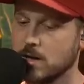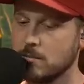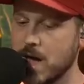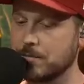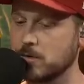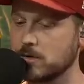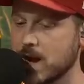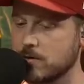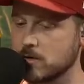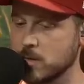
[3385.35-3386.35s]
Matthew
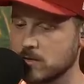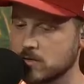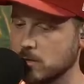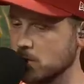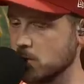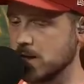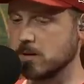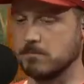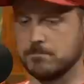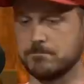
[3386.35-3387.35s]
Stafford's my stream of the week.